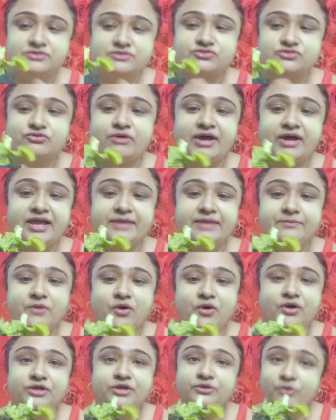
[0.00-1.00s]
so I
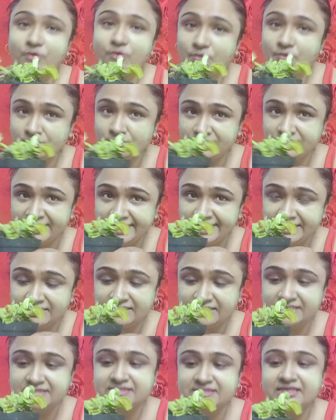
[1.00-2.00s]
bought only
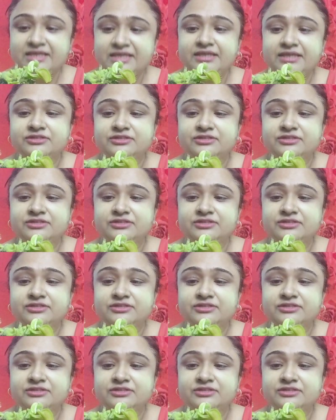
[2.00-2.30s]
this.